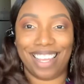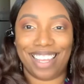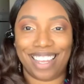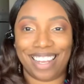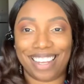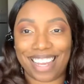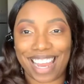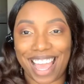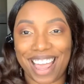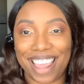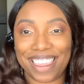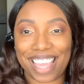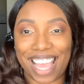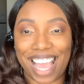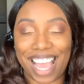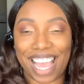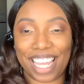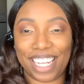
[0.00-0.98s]
Now the
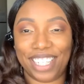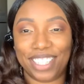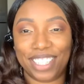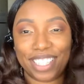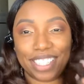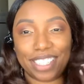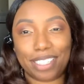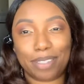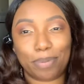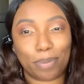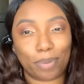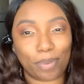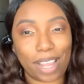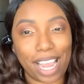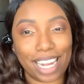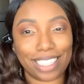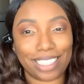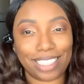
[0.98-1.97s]
eye look is
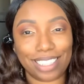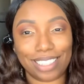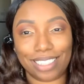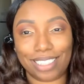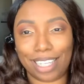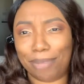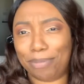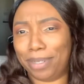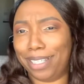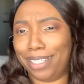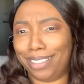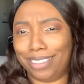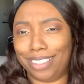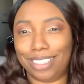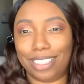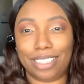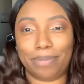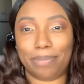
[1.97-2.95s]
practically,
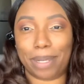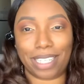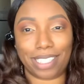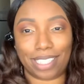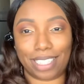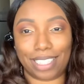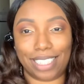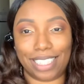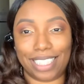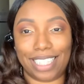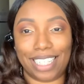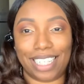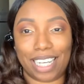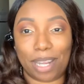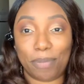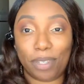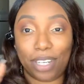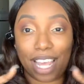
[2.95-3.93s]
it's basically done.
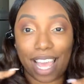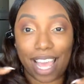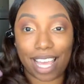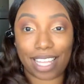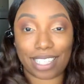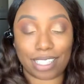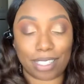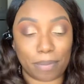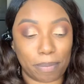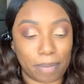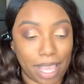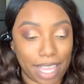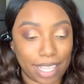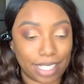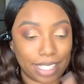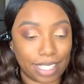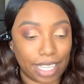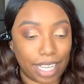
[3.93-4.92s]
I'm gonna add some
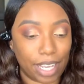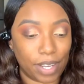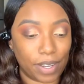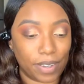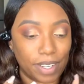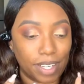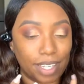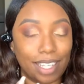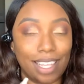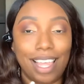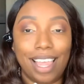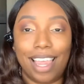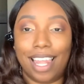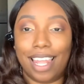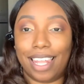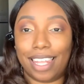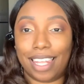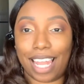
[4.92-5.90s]
mascara,
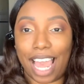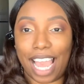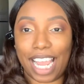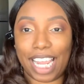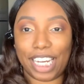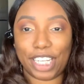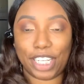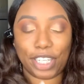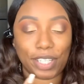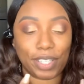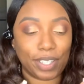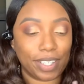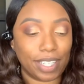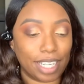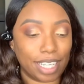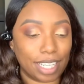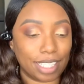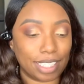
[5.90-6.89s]
liner,
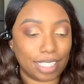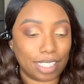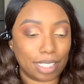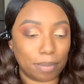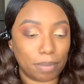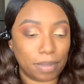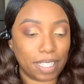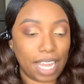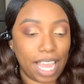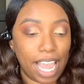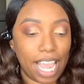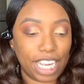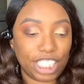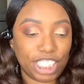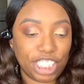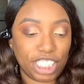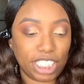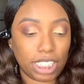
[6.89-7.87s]
and some
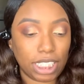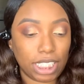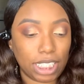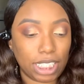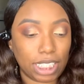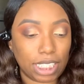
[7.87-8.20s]
lashes.